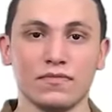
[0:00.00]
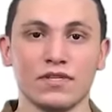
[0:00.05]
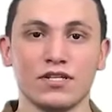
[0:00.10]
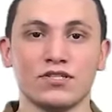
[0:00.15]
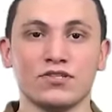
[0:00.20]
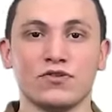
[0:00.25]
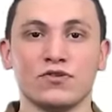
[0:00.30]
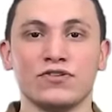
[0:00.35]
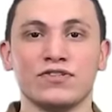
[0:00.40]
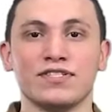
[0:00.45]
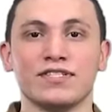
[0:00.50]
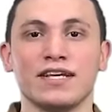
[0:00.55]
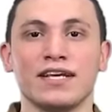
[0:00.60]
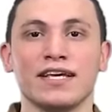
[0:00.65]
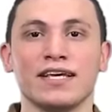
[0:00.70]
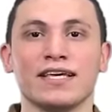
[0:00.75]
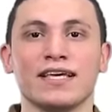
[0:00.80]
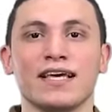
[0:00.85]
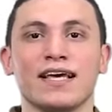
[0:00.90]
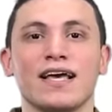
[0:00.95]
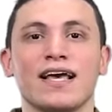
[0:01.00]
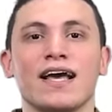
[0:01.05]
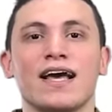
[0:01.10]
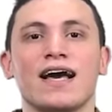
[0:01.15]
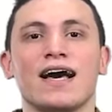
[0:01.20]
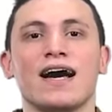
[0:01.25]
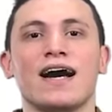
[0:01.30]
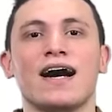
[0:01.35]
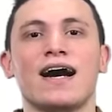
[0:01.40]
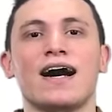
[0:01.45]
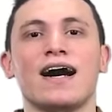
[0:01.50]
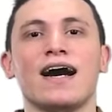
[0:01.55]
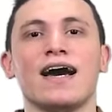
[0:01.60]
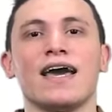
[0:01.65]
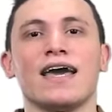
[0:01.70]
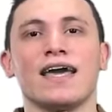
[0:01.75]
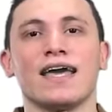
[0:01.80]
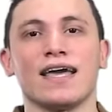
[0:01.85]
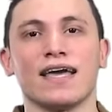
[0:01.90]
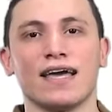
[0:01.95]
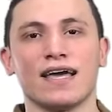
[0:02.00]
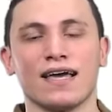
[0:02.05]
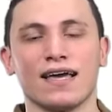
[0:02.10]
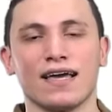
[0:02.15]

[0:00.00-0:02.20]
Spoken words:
So you're saying I.